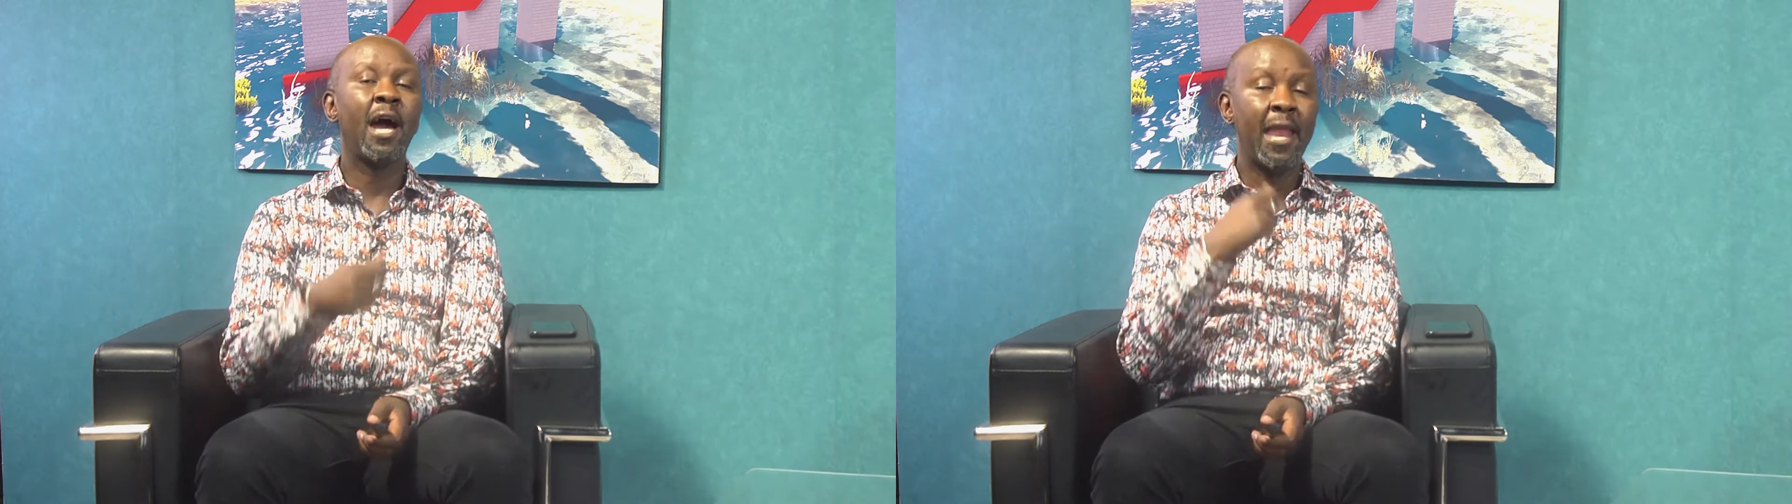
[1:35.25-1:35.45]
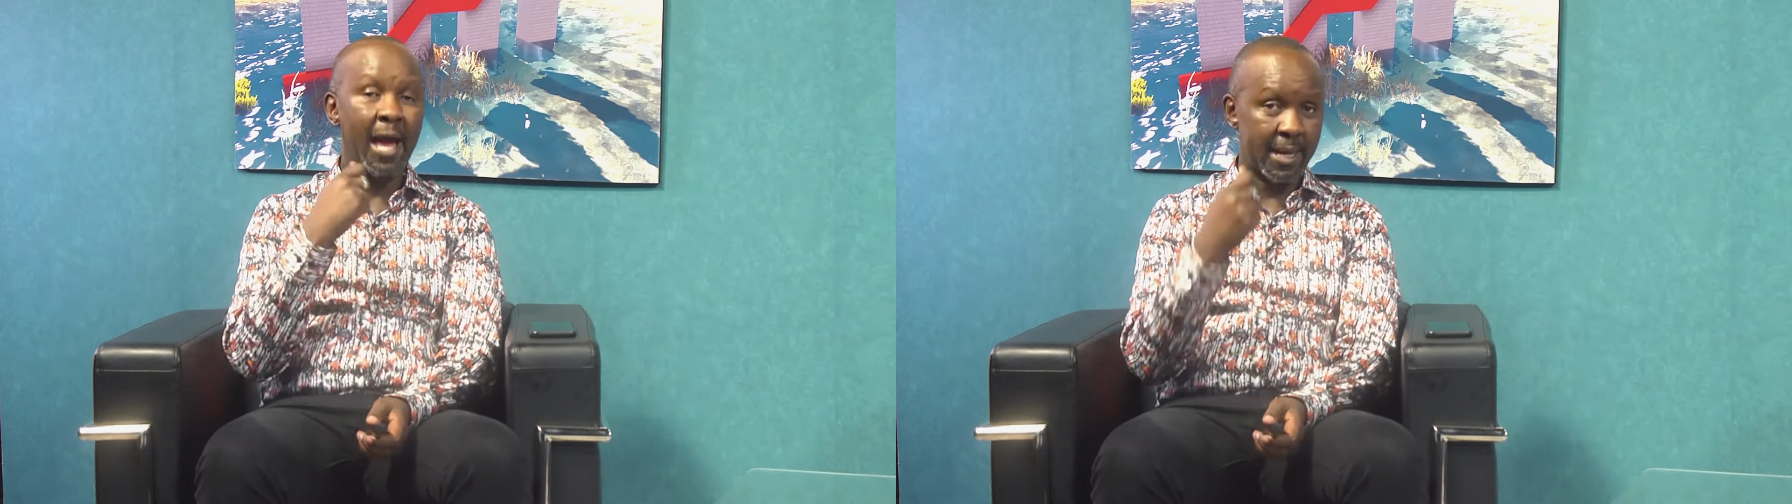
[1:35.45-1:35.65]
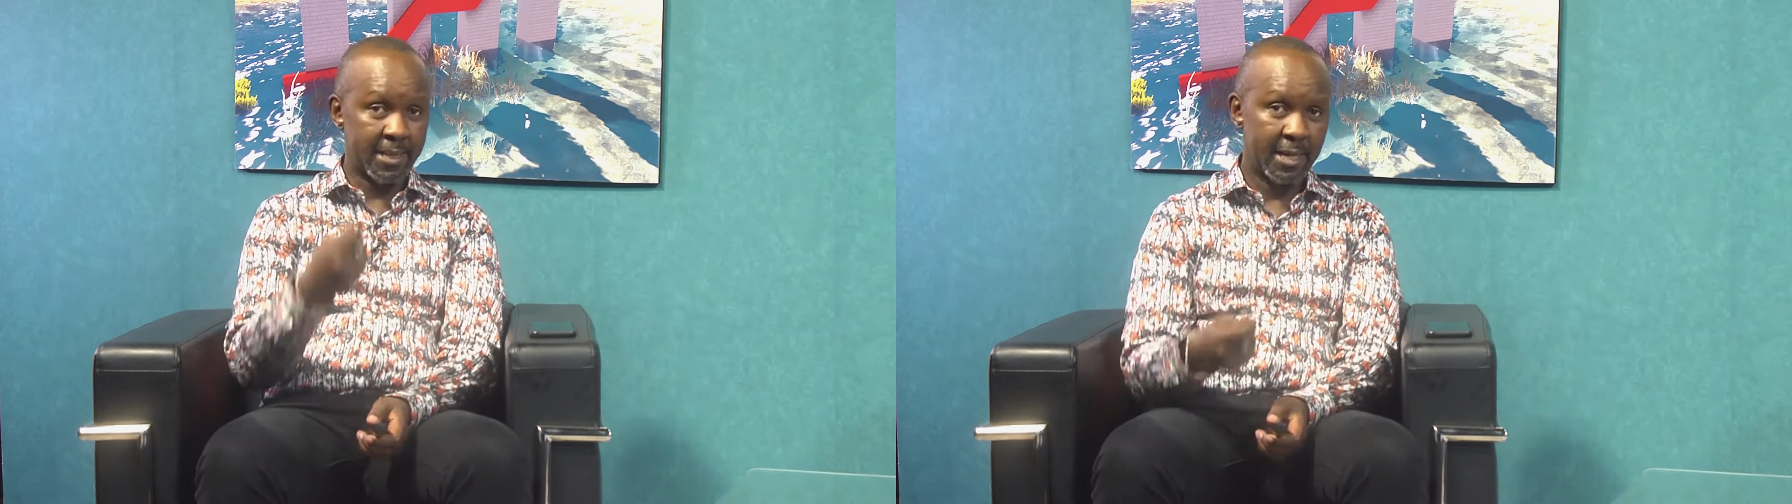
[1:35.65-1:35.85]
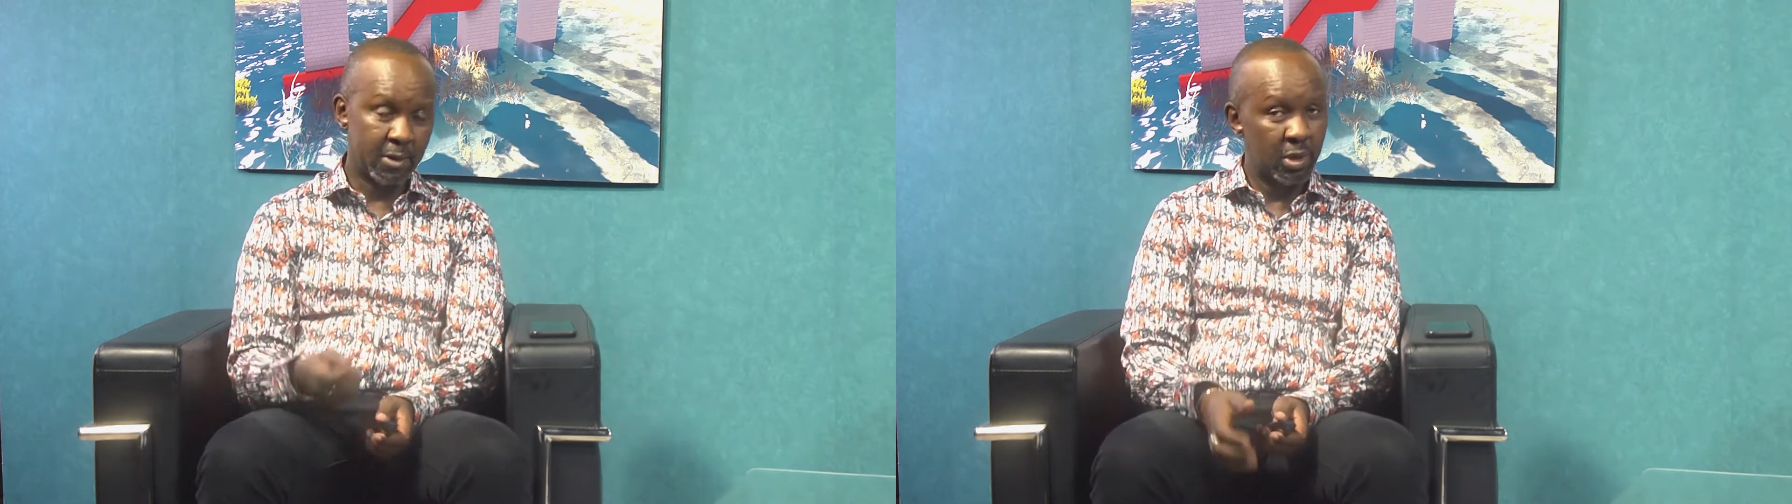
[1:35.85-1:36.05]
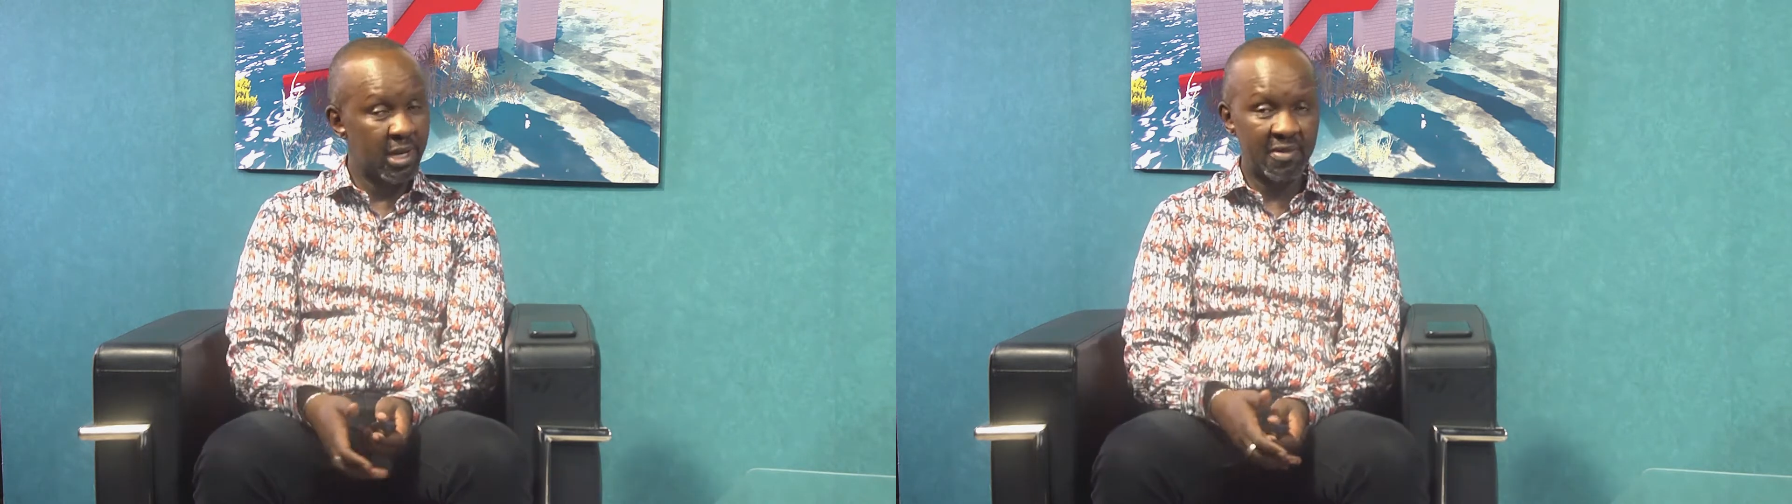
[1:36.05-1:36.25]
an axe
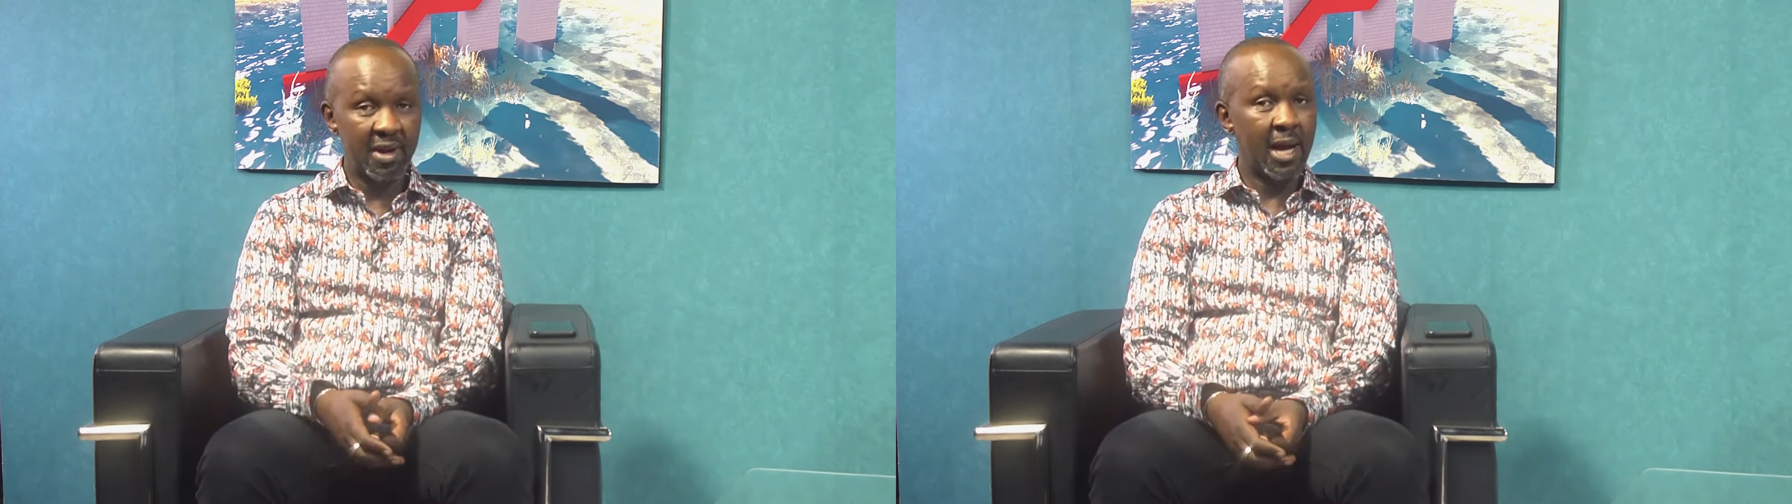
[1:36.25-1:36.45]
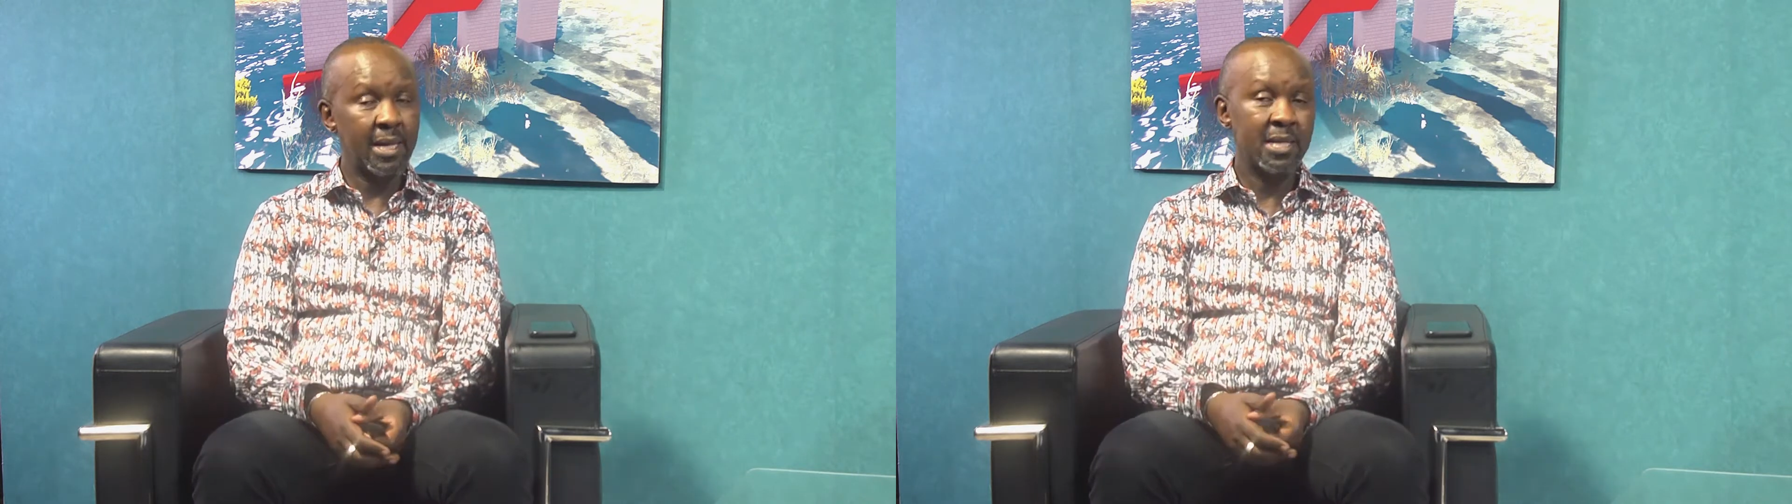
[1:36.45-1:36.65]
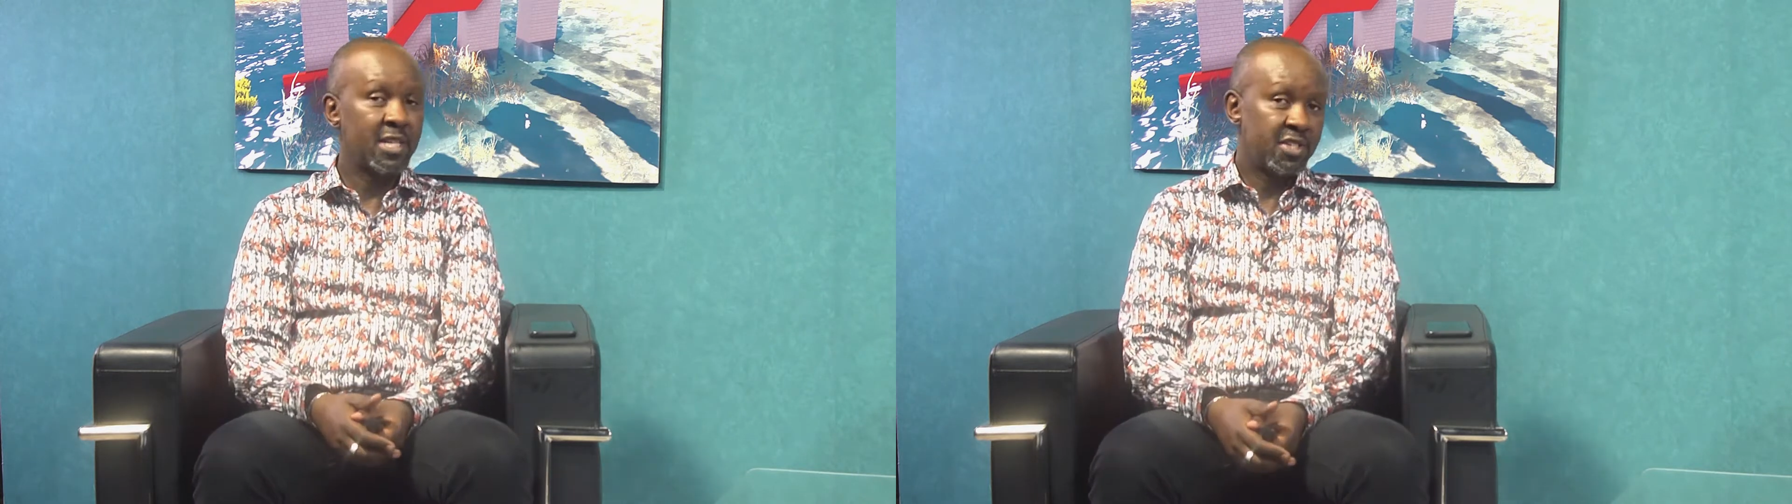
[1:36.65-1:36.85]
that will never cut any